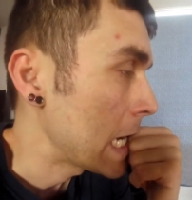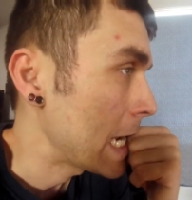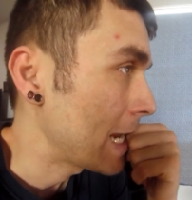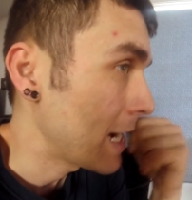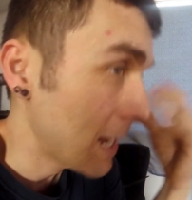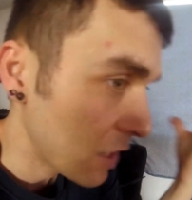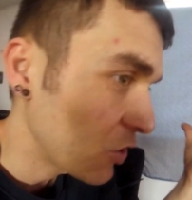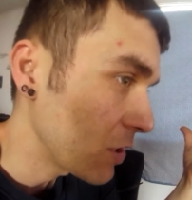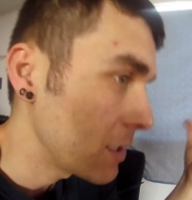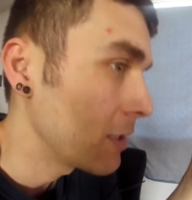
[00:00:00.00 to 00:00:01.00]
and it
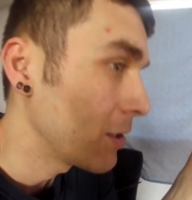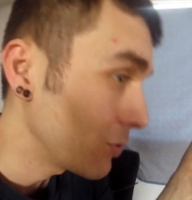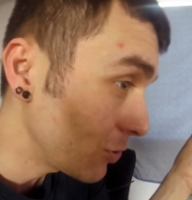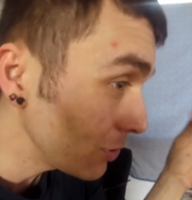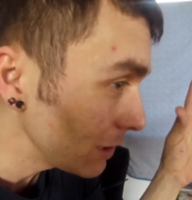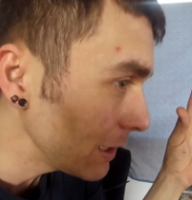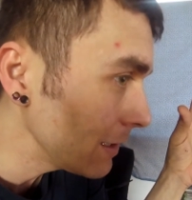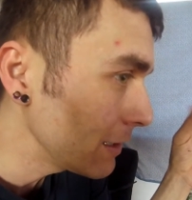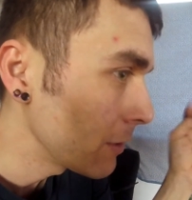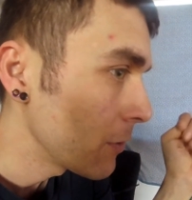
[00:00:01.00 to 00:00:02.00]
actually did the
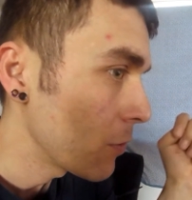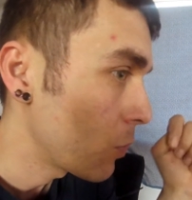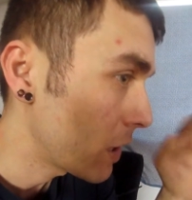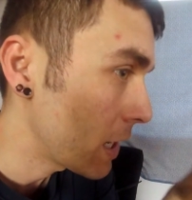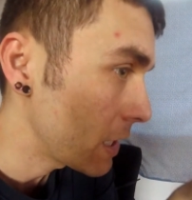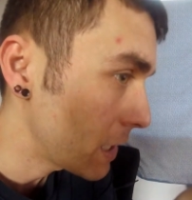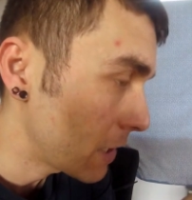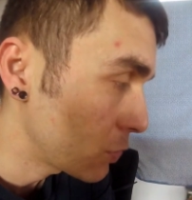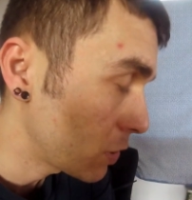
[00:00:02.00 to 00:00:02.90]
when I got to